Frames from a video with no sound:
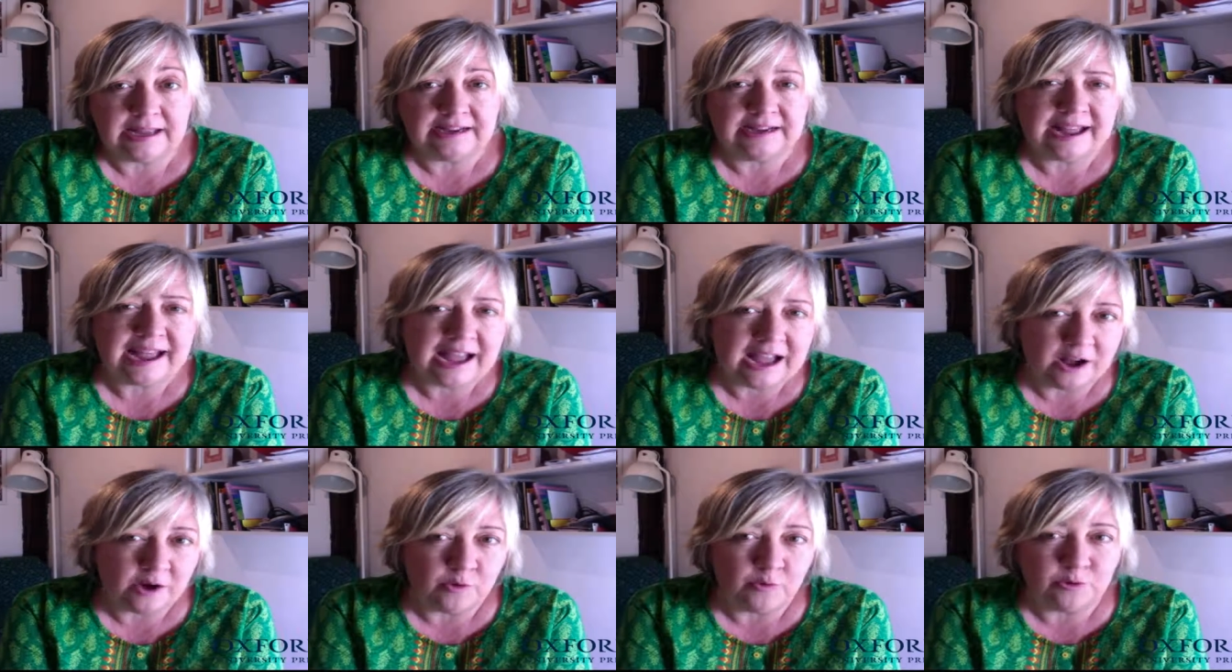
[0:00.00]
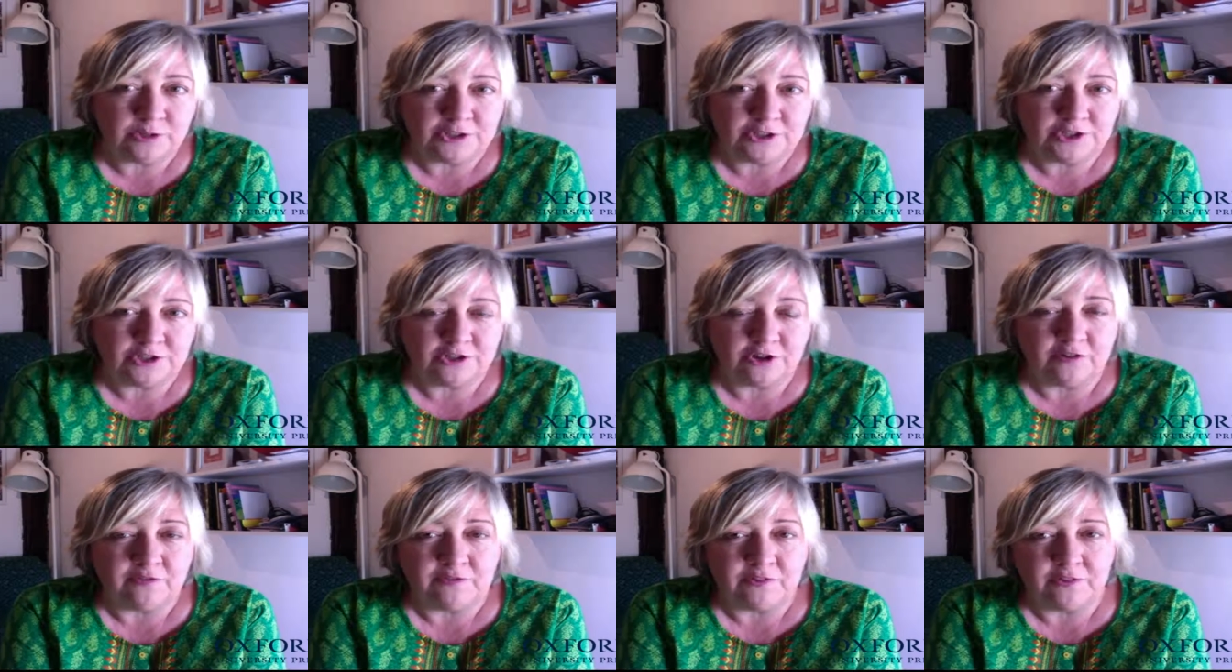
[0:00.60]
and how we should
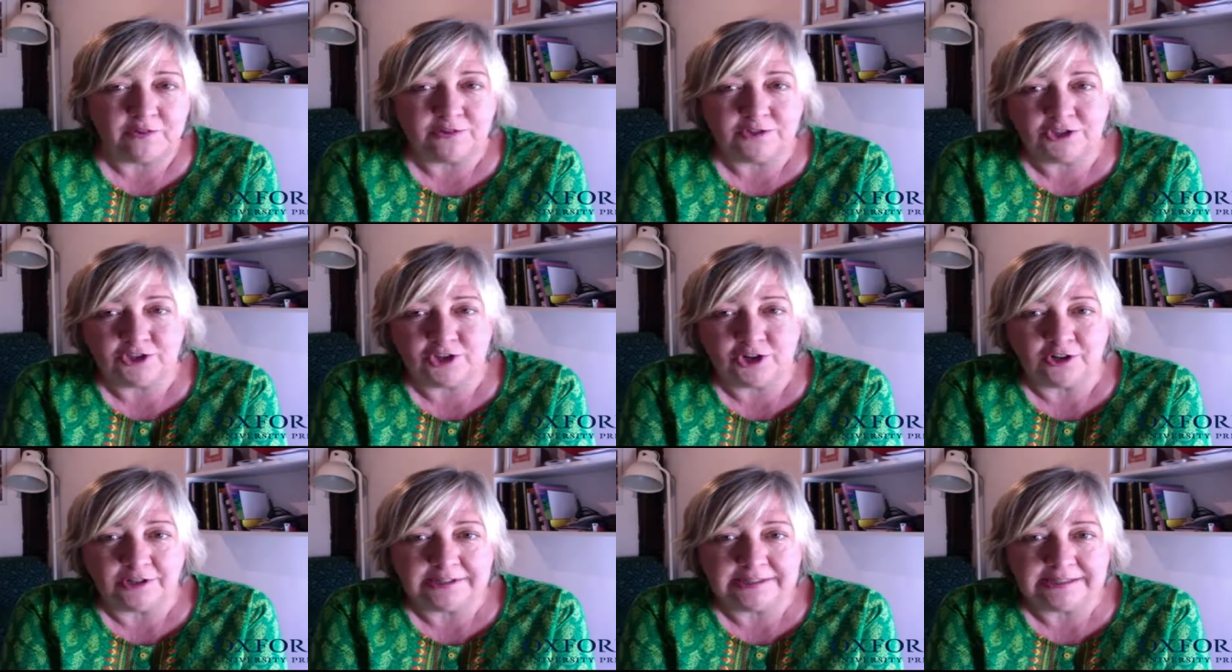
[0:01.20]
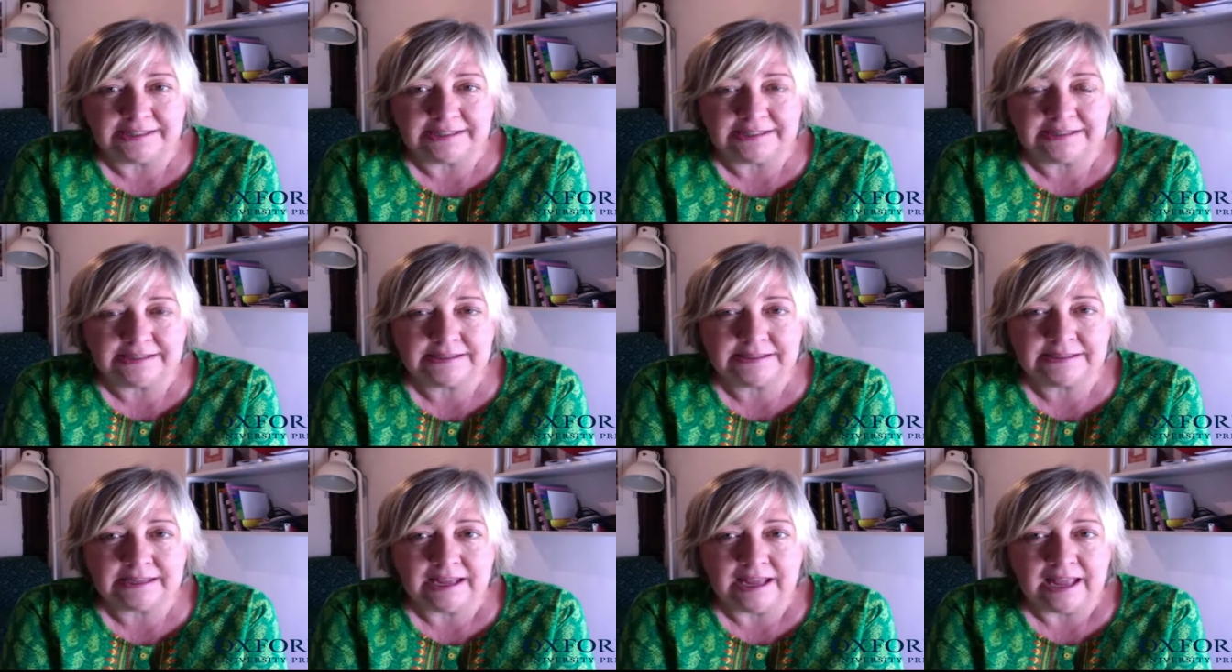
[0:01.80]
offer those
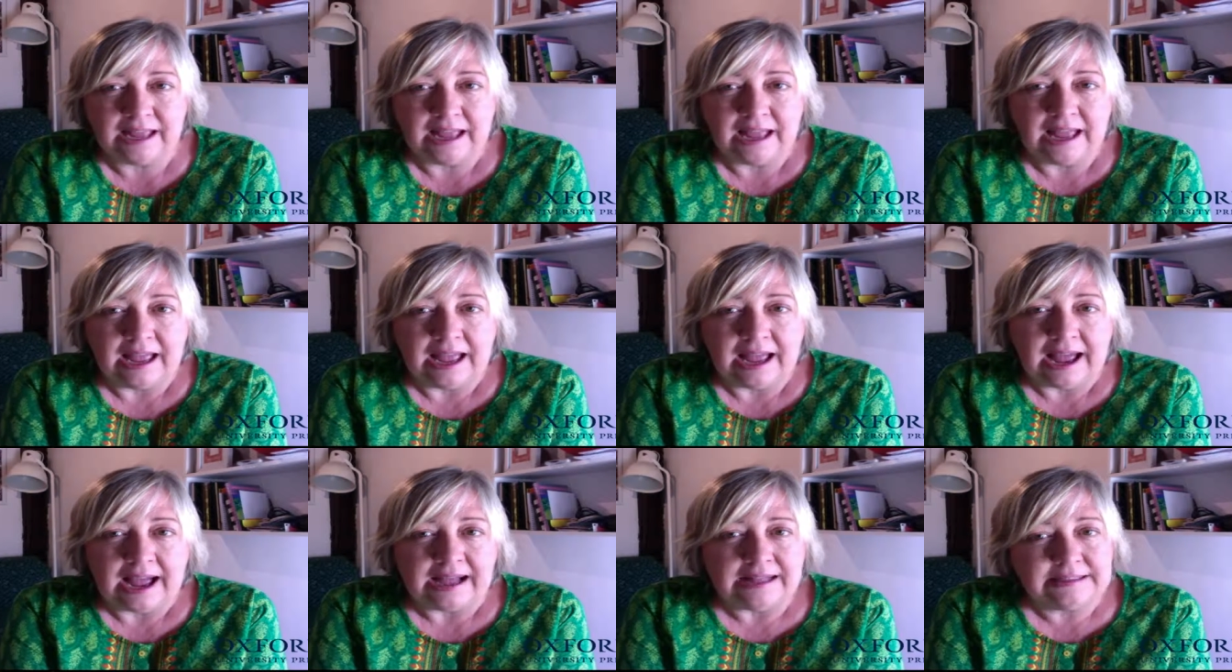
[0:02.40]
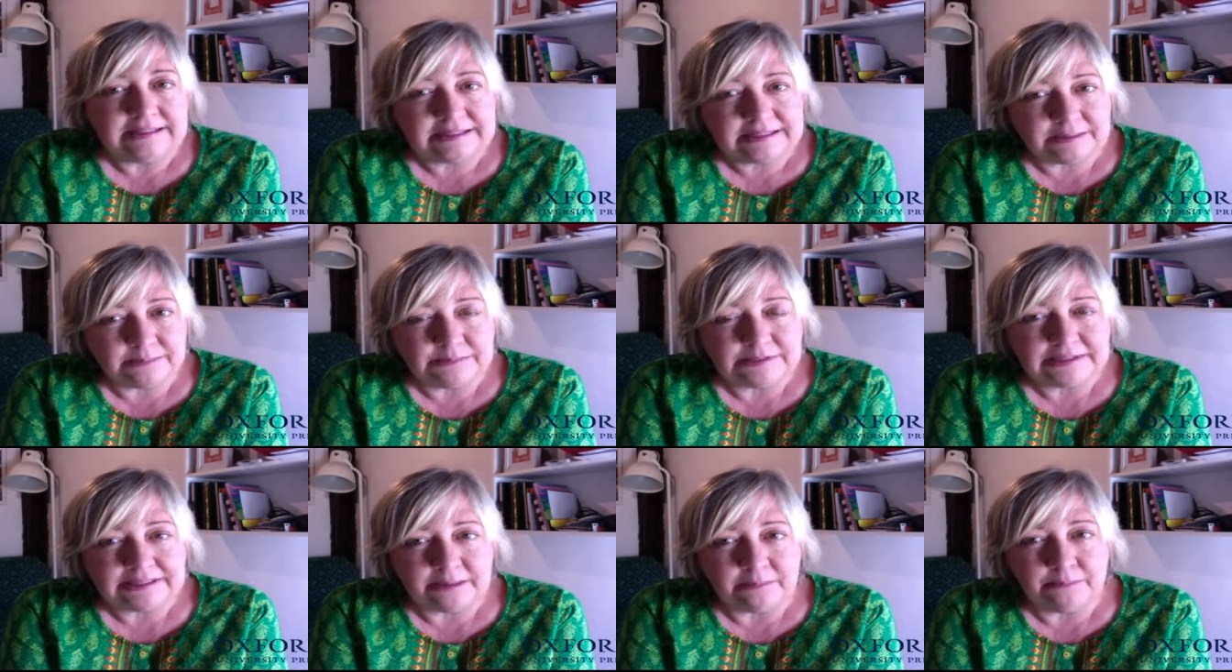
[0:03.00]
choices and some
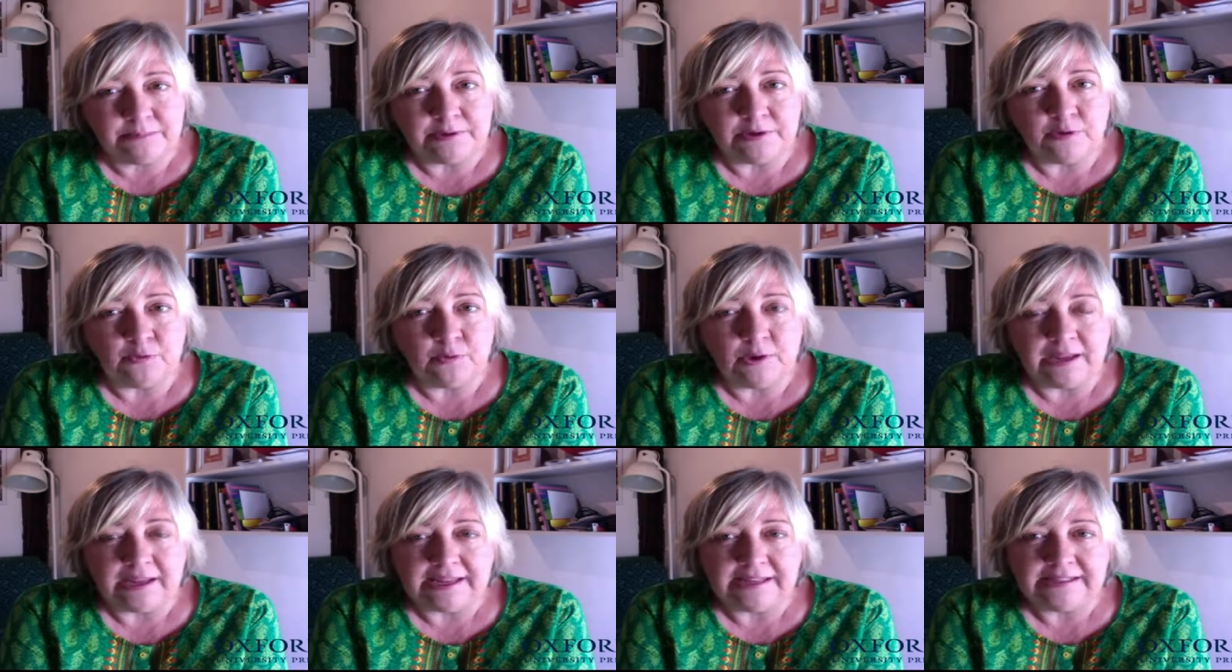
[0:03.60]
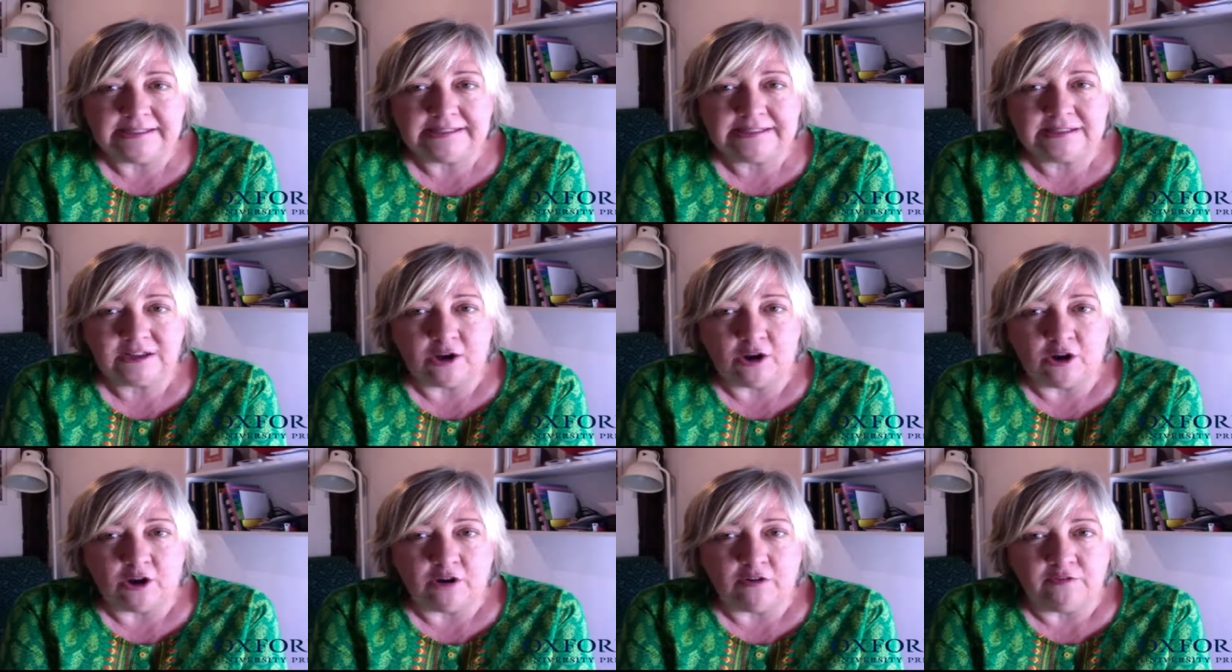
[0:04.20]
simple ways
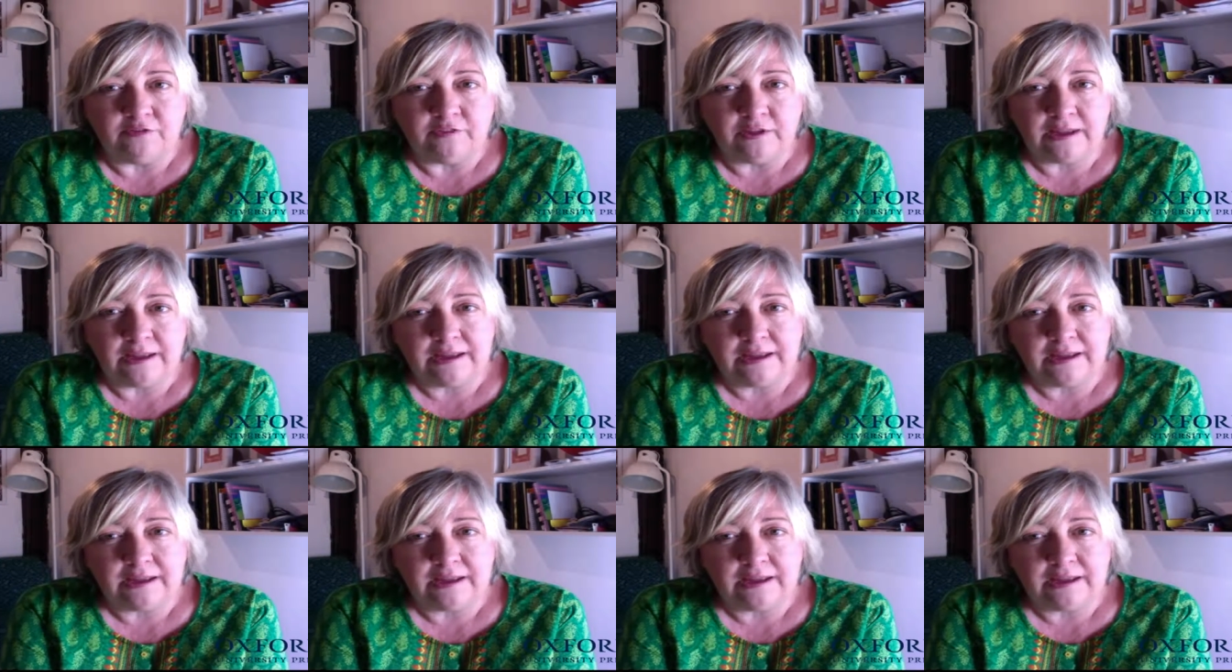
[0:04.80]
of